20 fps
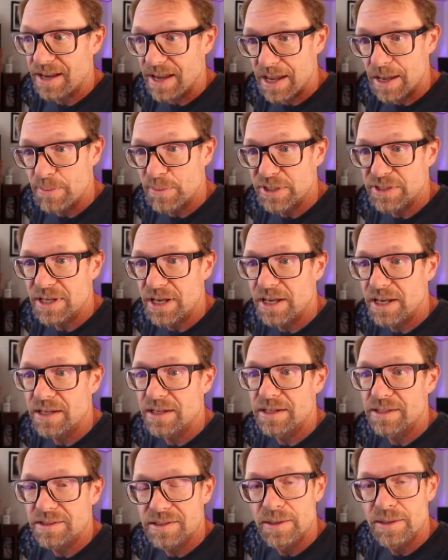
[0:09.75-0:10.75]

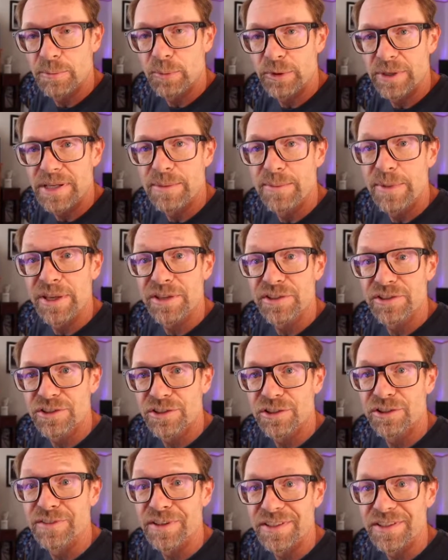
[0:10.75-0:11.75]
Amazon Simple Email
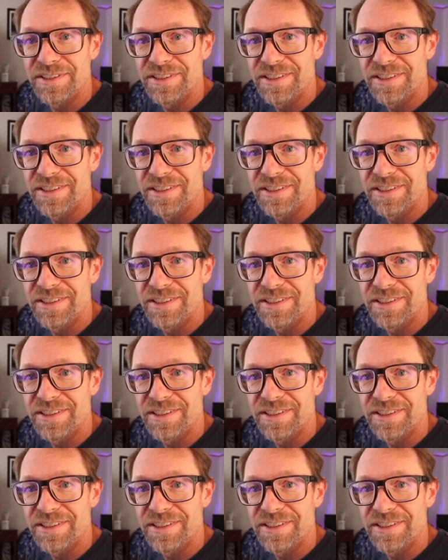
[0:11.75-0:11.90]
Service.